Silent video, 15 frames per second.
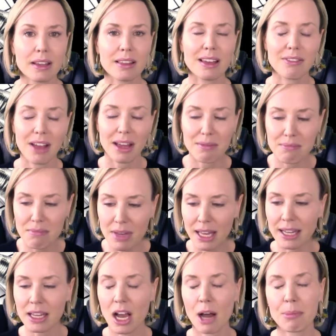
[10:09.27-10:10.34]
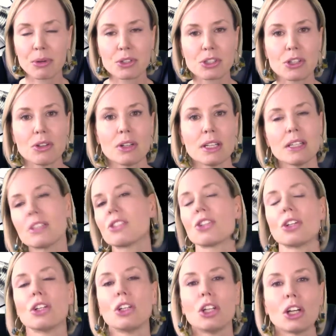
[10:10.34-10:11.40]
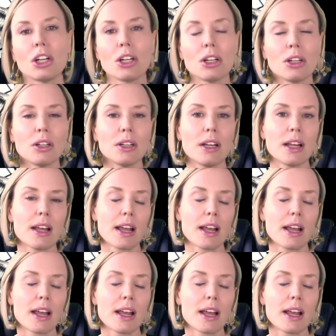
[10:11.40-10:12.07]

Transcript: they've had many opportunities to learn